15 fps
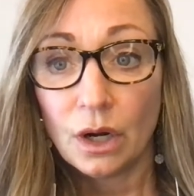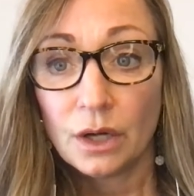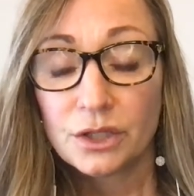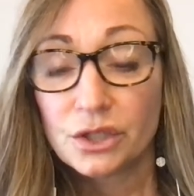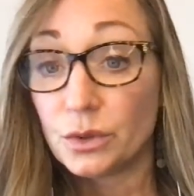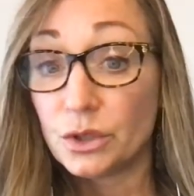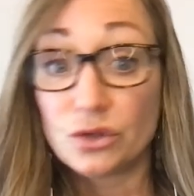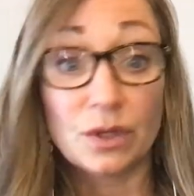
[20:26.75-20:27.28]

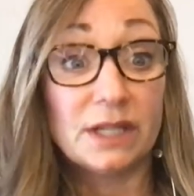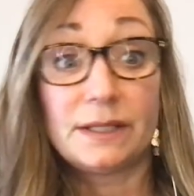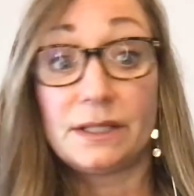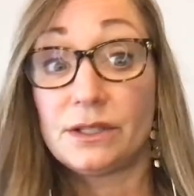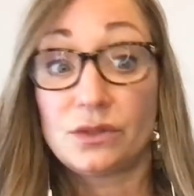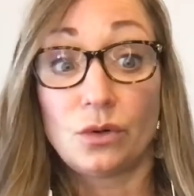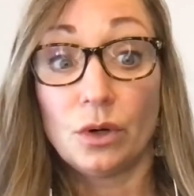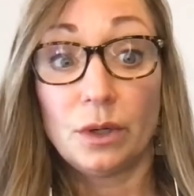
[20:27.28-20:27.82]
to address
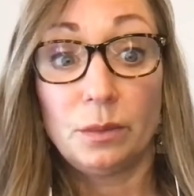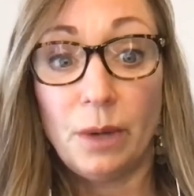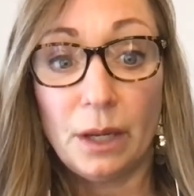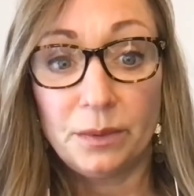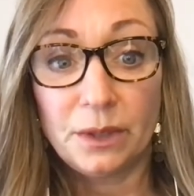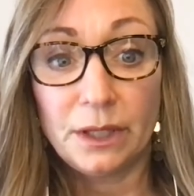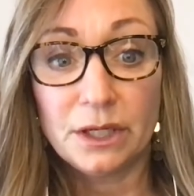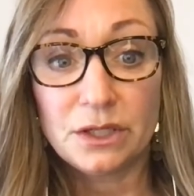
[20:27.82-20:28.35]
this growing
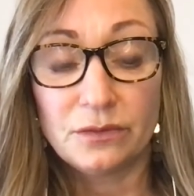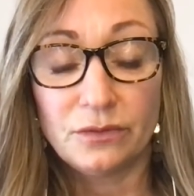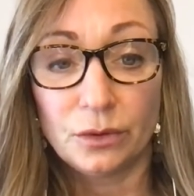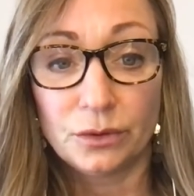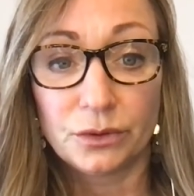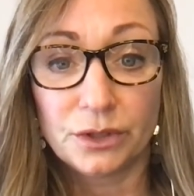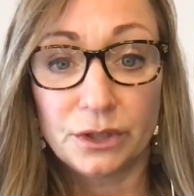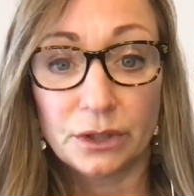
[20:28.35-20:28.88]
population of
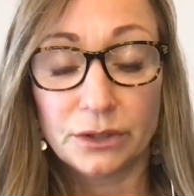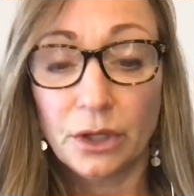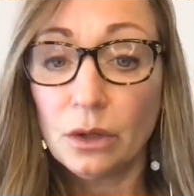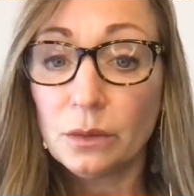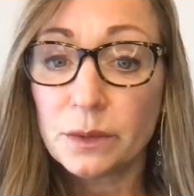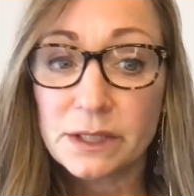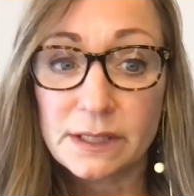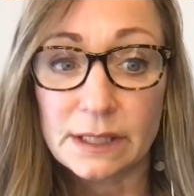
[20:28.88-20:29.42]
older adult
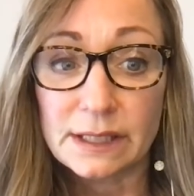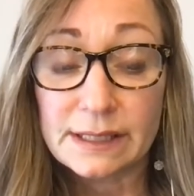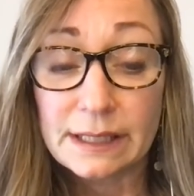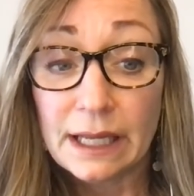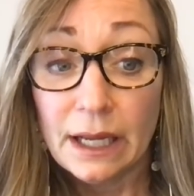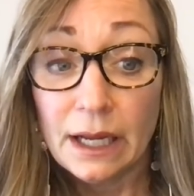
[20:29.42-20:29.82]
homelessness.